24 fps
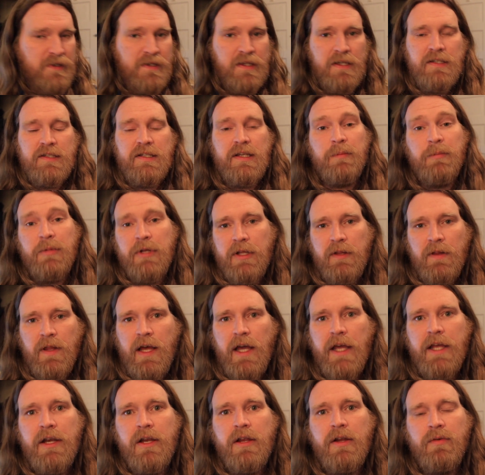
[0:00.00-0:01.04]
assembly
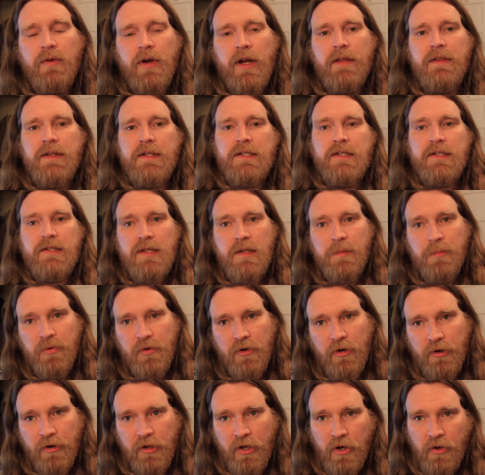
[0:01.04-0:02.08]
line, right? This is the
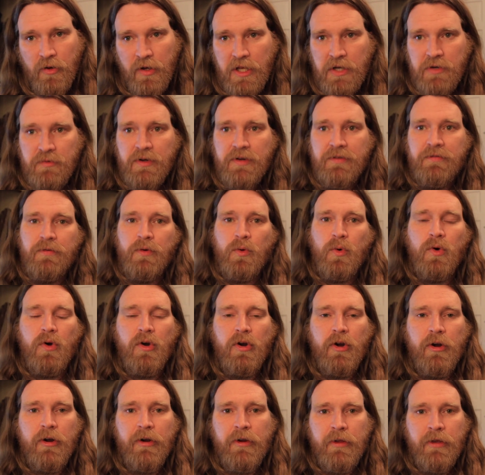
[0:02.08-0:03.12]
proto Henry
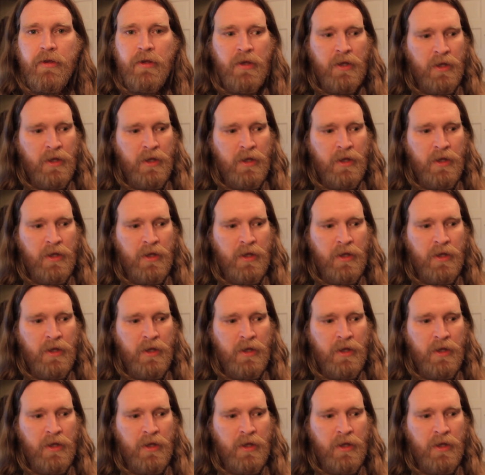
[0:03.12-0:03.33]
Ford.